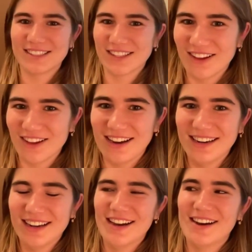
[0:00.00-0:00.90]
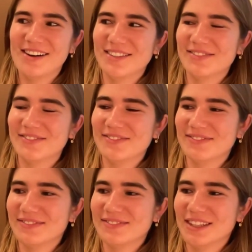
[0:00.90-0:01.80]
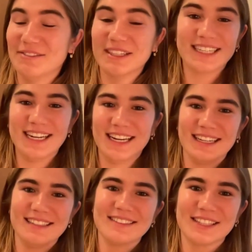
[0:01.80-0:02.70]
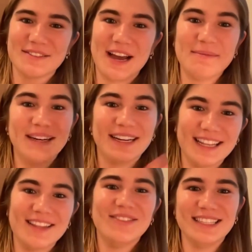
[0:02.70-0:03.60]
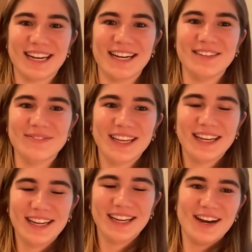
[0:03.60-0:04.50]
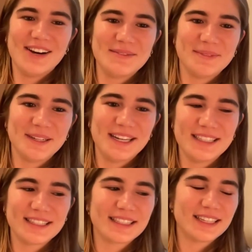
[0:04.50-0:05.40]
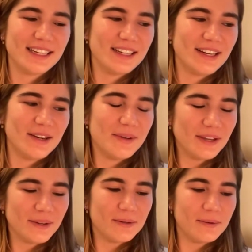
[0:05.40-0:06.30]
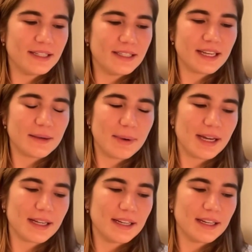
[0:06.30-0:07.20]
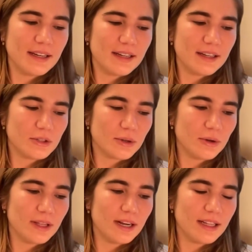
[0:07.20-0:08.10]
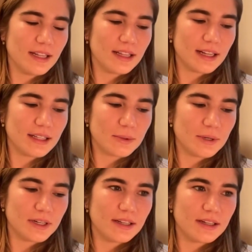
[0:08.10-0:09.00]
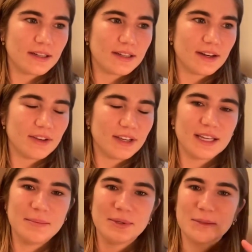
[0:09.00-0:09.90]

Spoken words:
there's a lot of exciting stuff happening in the meantime. But it is a really cool way to take back control, and I think that's what kind of like